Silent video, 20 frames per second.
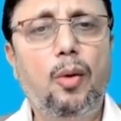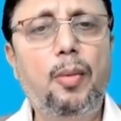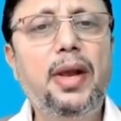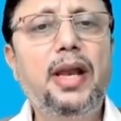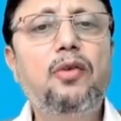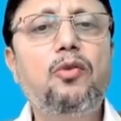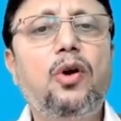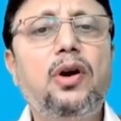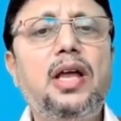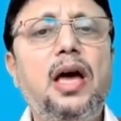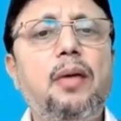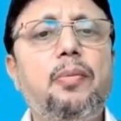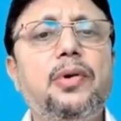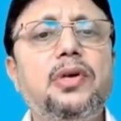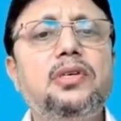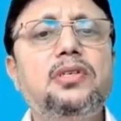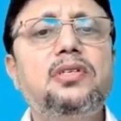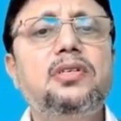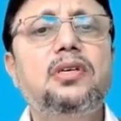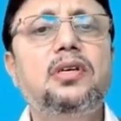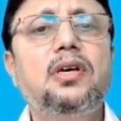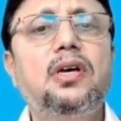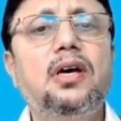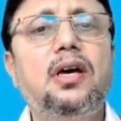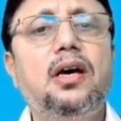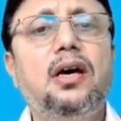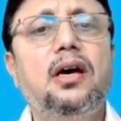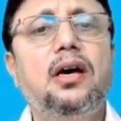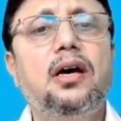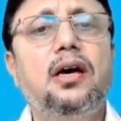Normally what happens
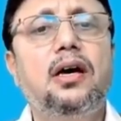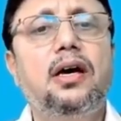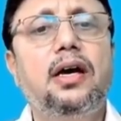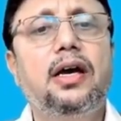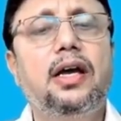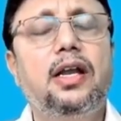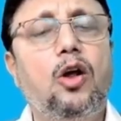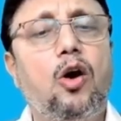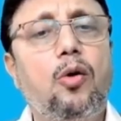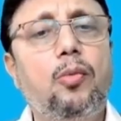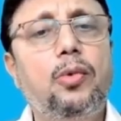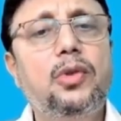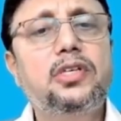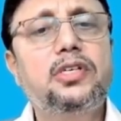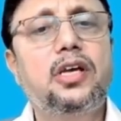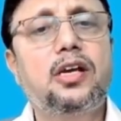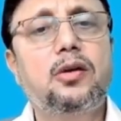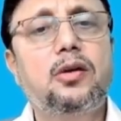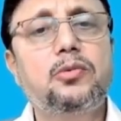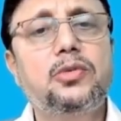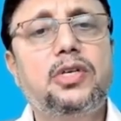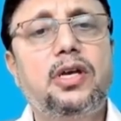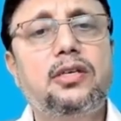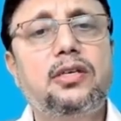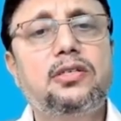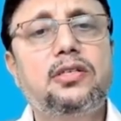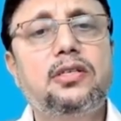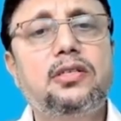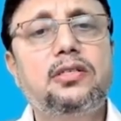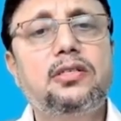in normal
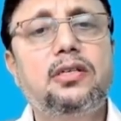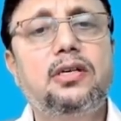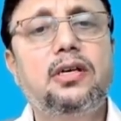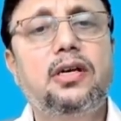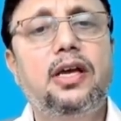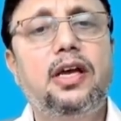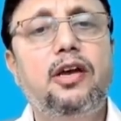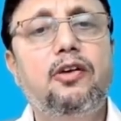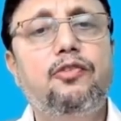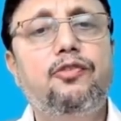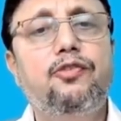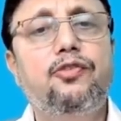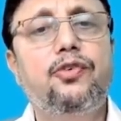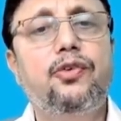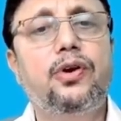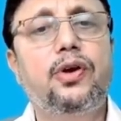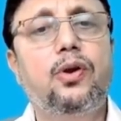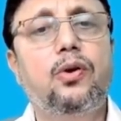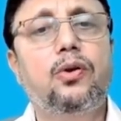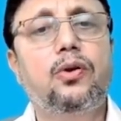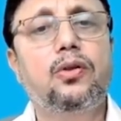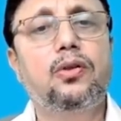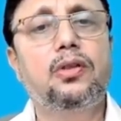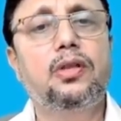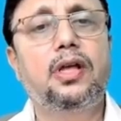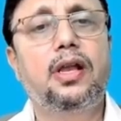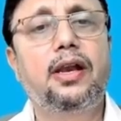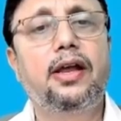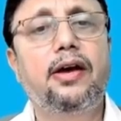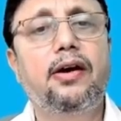circumstances, if
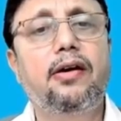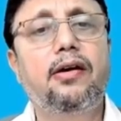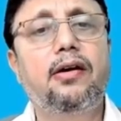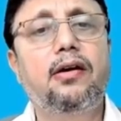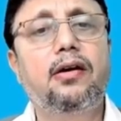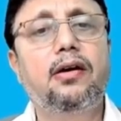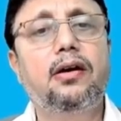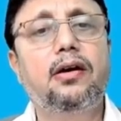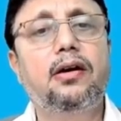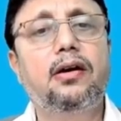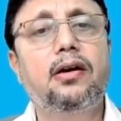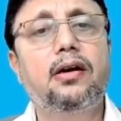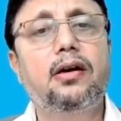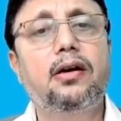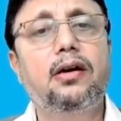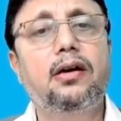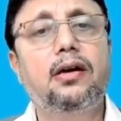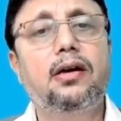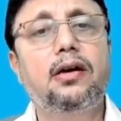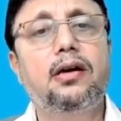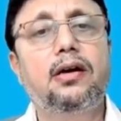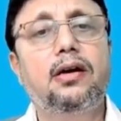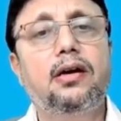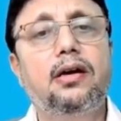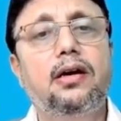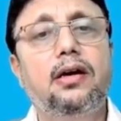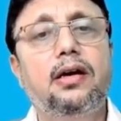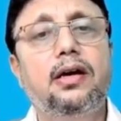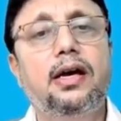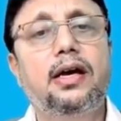the layer
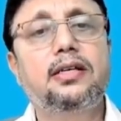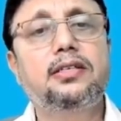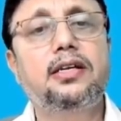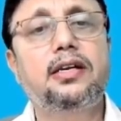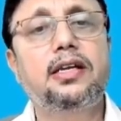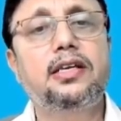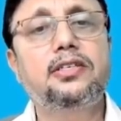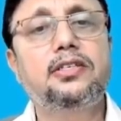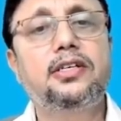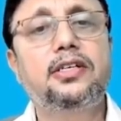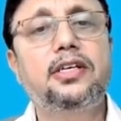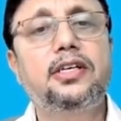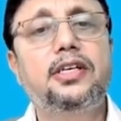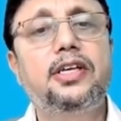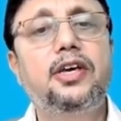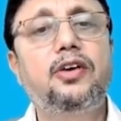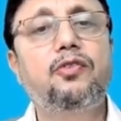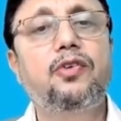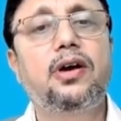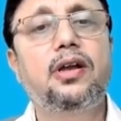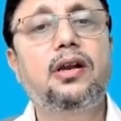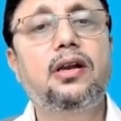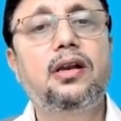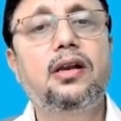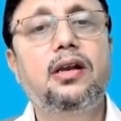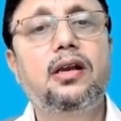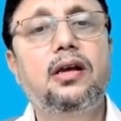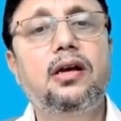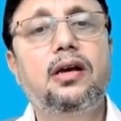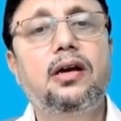has a density d1,
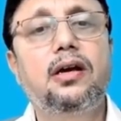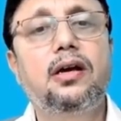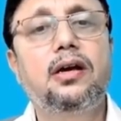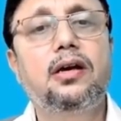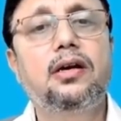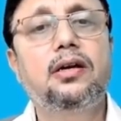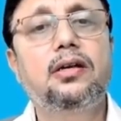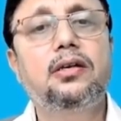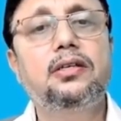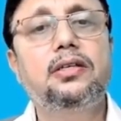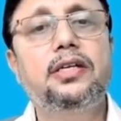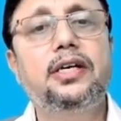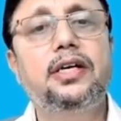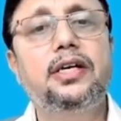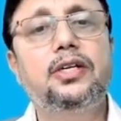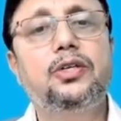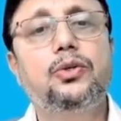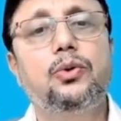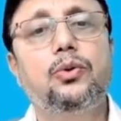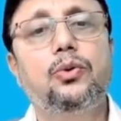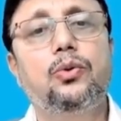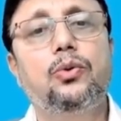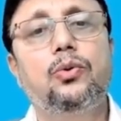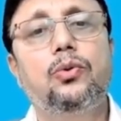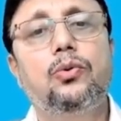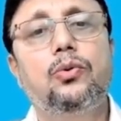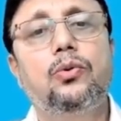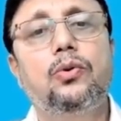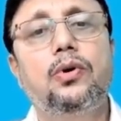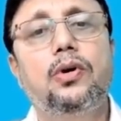
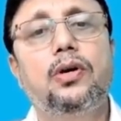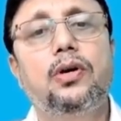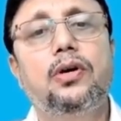d2,